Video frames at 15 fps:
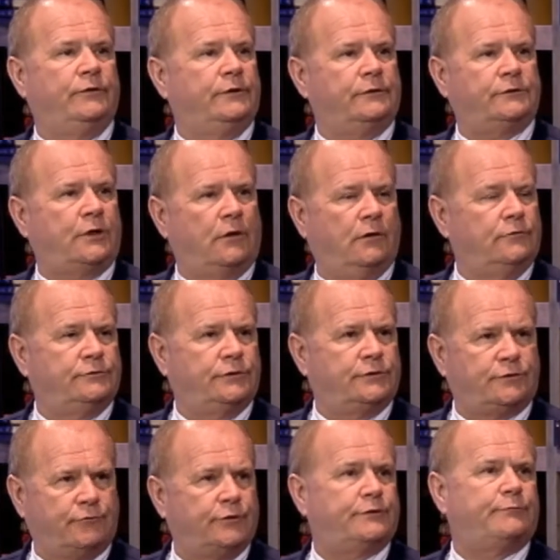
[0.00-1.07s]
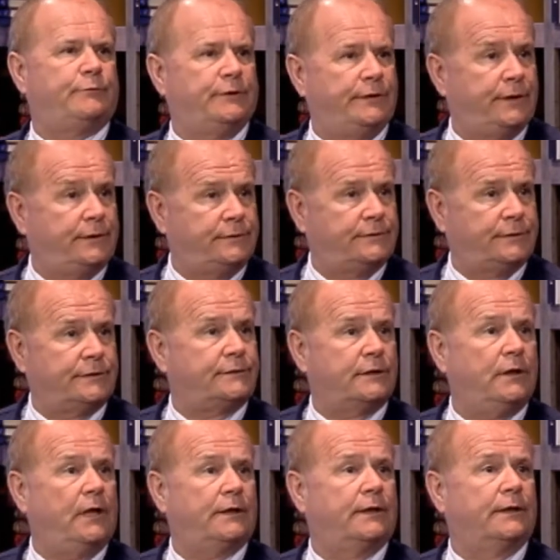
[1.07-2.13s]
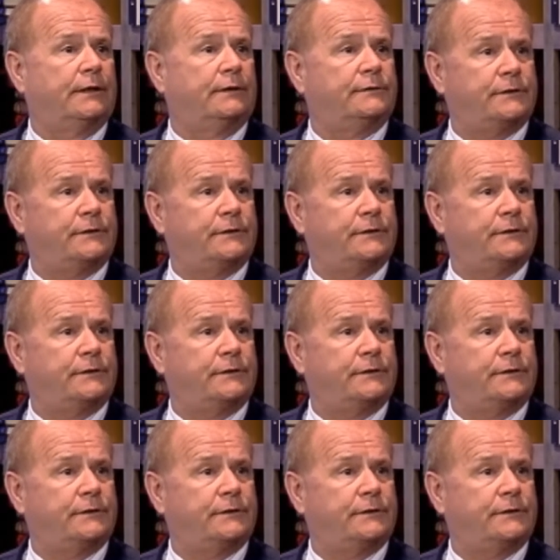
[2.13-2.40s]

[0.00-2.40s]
and it closes crisply at 6 o'clock again.